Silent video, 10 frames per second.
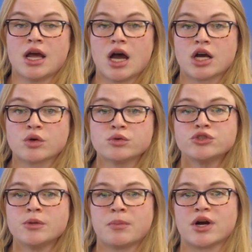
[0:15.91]
a
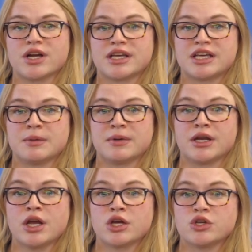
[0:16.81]
crucial part in
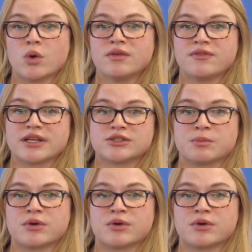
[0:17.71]
keeping your flexo